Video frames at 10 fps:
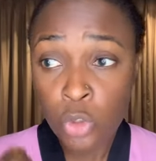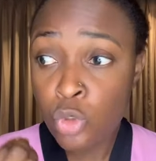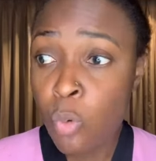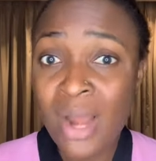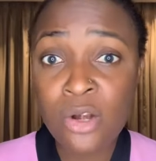
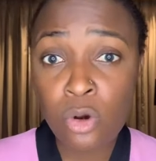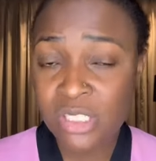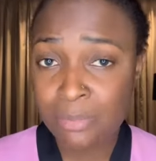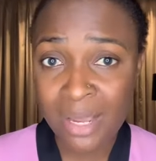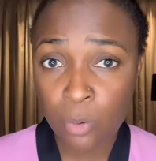You are
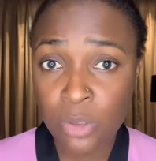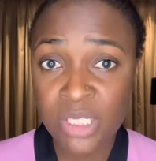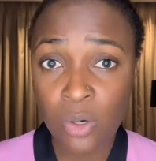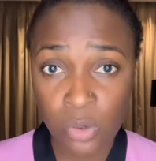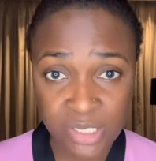not my
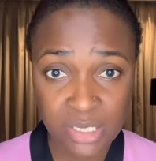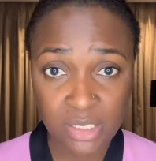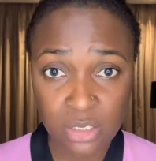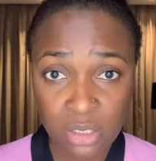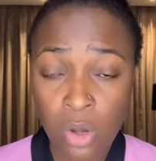only
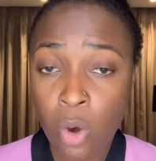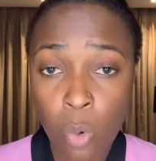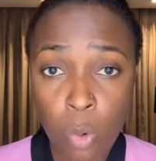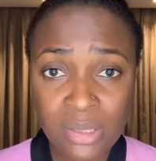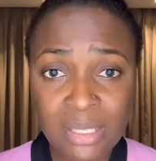audience.
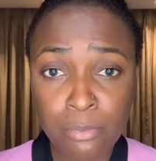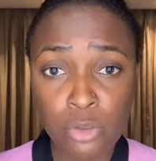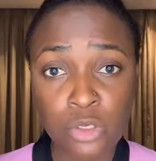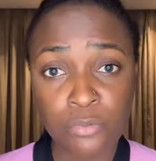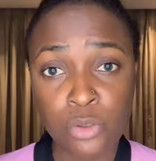One thing
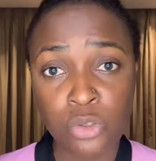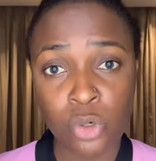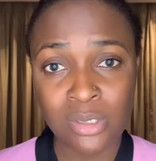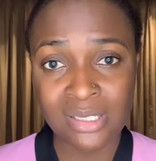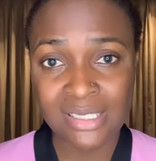most of you
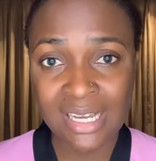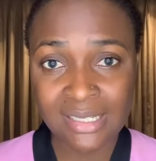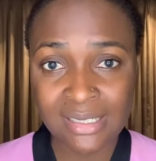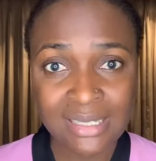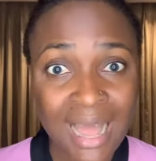don't
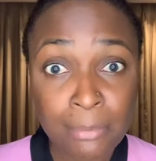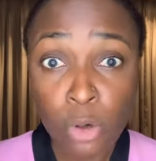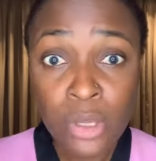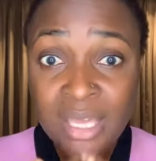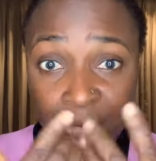understand is
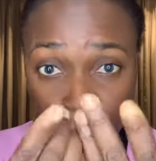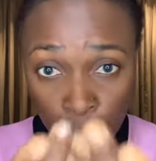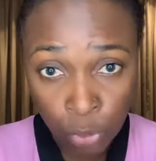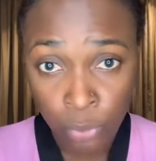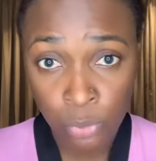I'm not here
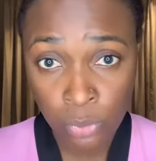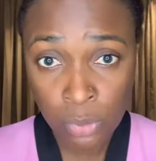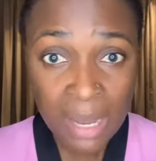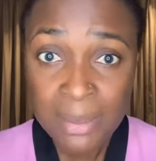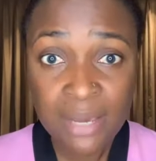for you.
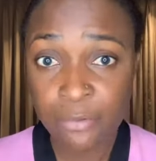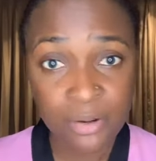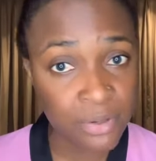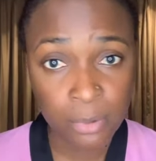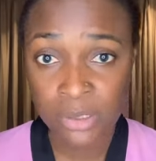I'm here
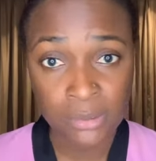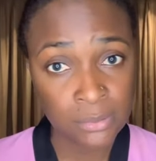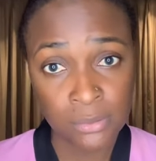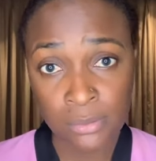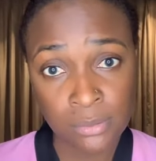for everybody.